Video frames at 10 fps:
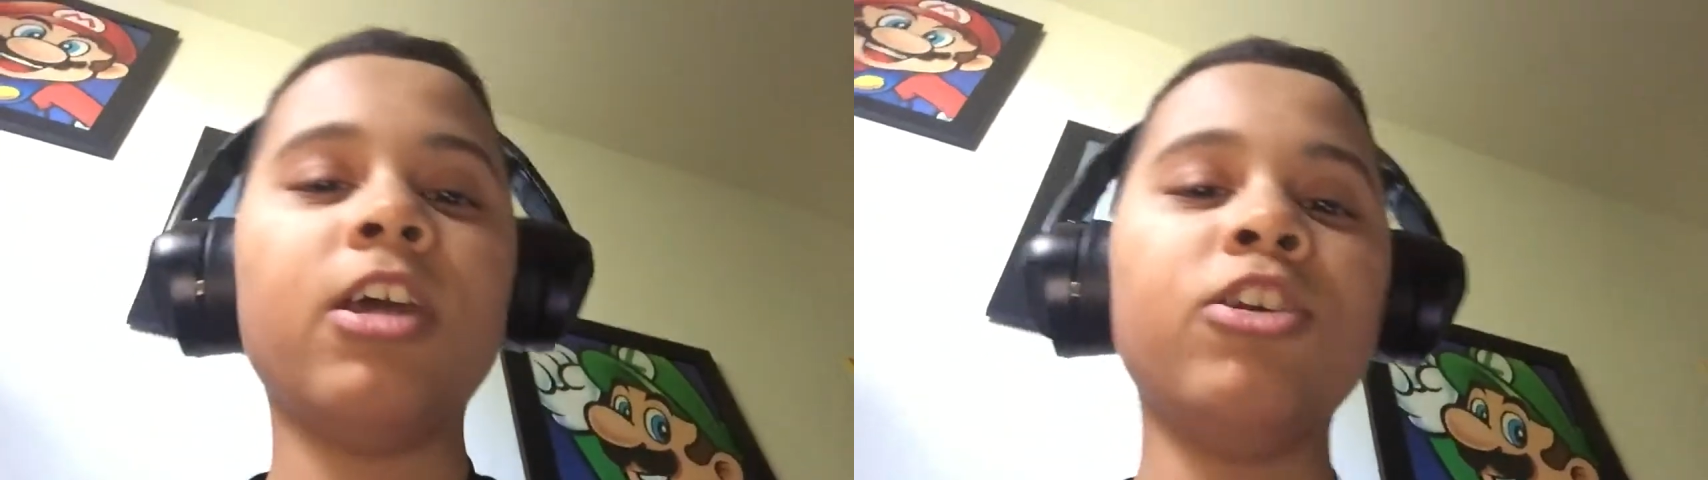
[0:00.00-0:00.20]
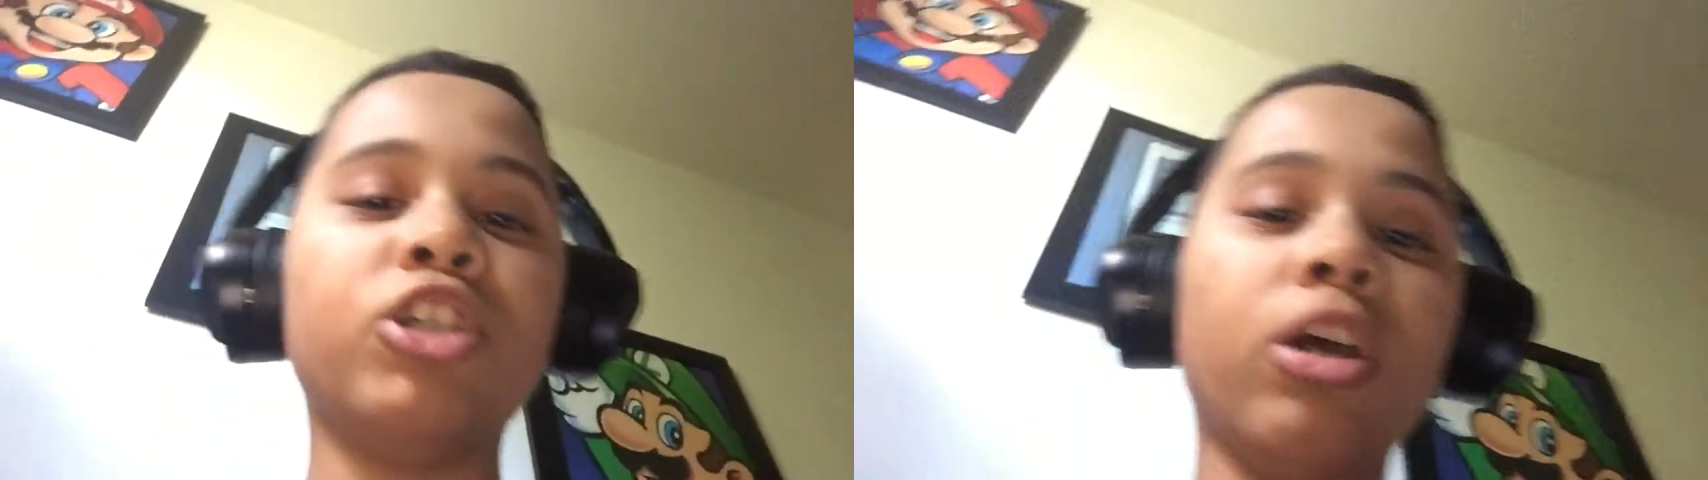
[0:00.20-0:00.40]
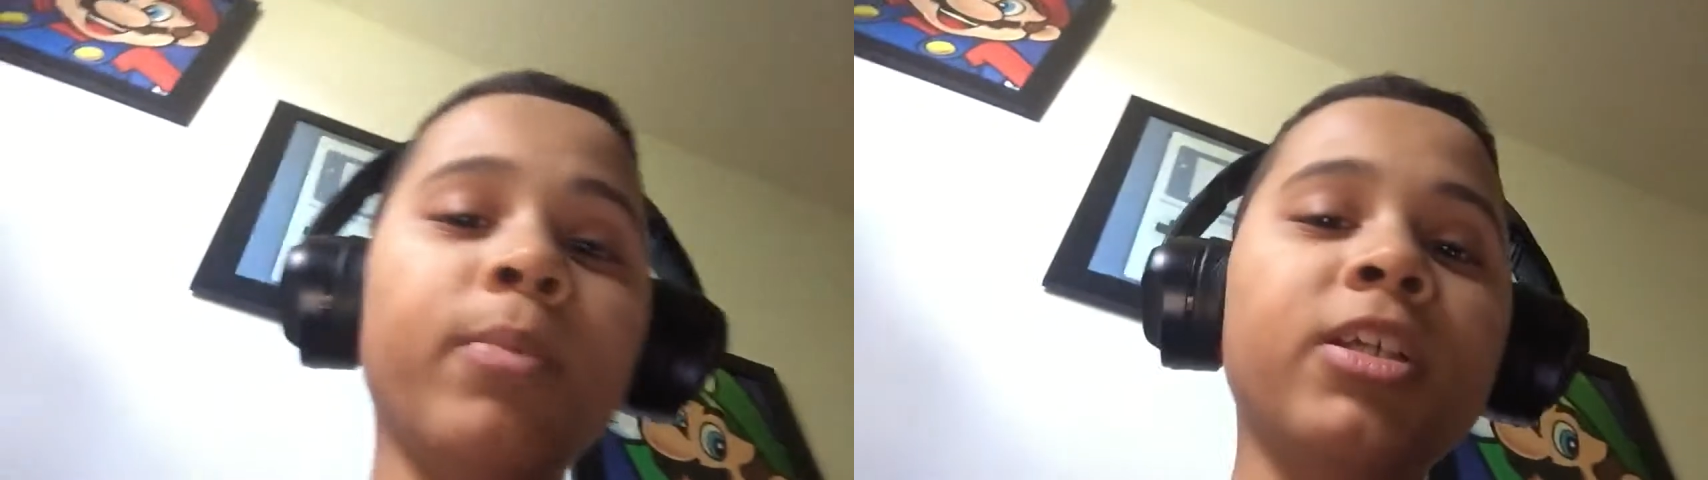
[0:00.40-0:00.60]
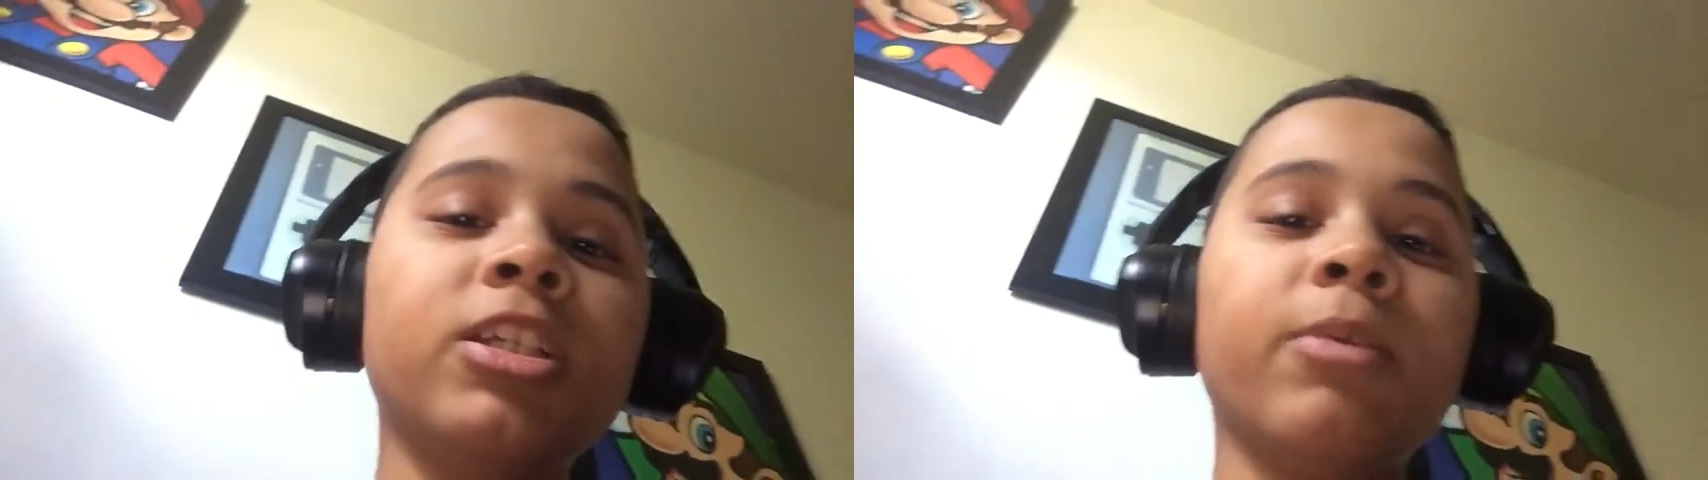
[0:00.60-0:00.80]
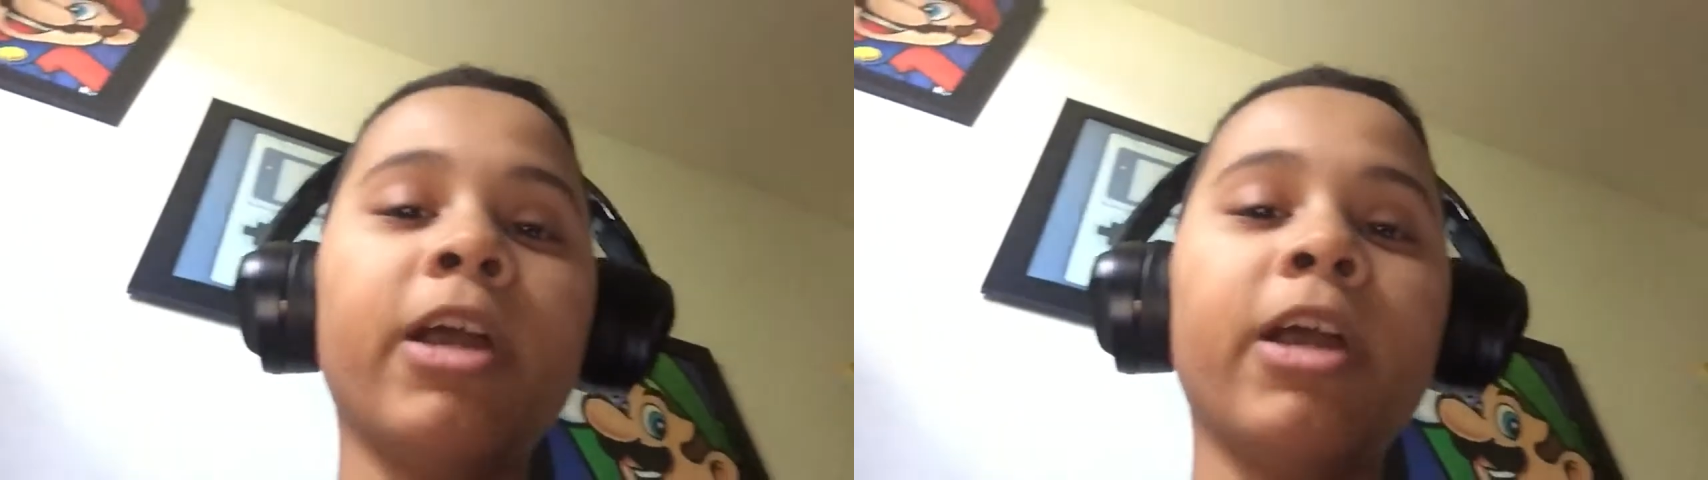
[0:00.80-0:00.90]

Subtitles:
It'll show me some